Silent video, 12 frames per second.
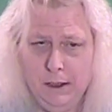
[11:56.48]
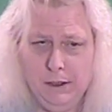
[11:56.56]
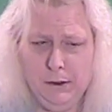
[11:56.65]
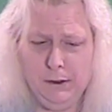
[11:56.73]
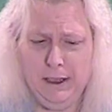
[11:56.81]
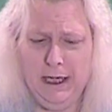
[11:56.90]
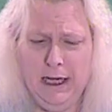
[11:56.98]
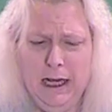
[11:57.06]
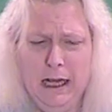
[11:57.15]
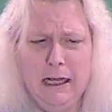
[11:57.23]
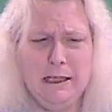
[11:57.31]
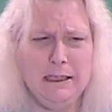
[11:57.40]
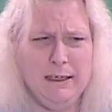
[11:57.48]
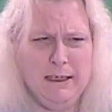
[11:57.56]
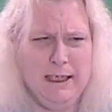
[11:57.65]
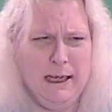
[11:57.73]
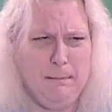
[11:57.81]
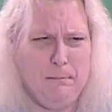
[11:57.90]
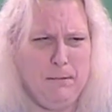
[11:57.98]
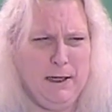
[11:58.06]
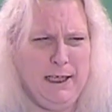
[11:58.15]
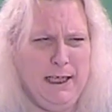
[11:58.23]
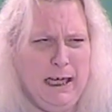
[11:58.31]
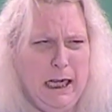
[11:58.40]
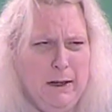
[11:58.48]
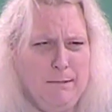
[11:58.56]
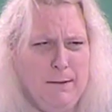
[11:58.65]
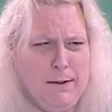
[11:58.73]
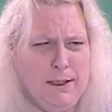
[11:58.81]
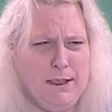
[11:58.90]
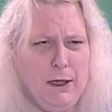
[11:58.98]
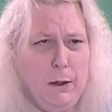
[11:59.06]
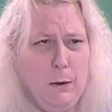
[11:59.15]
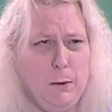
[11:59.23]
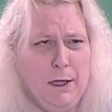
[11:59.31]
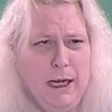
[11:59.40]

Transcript: You can't get money out of a stone,